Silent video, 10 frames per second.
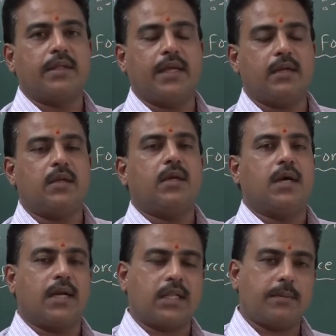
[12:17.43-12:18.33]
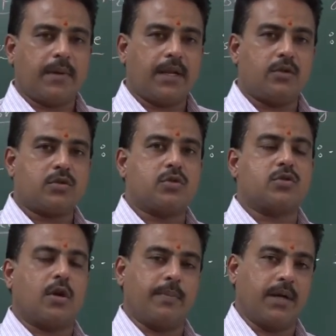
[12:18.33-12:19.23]
then another player used to
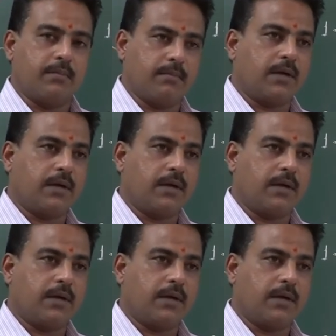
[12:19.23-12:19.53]
stop it.